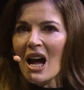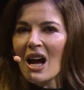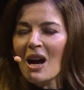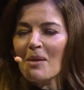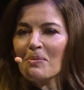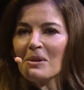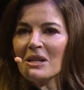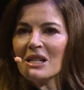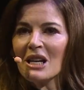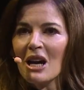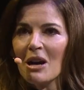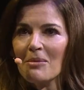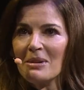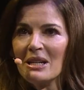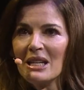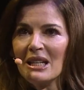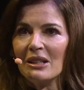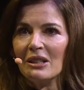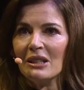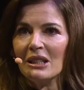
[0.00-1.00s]
up and
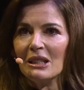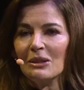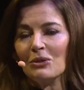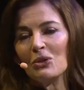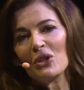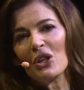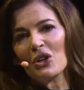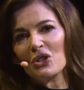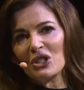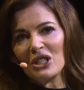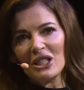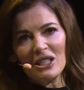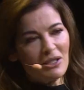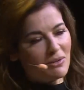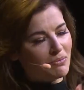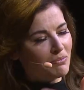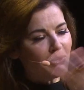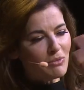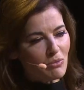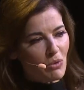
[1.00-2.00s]
coming, although
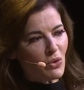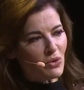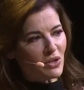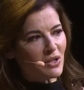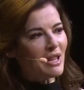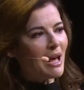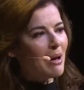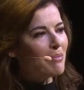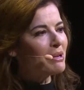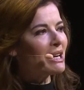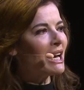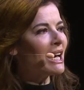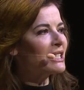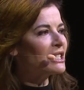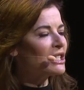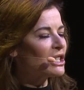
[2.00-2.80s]
she's more than that, but I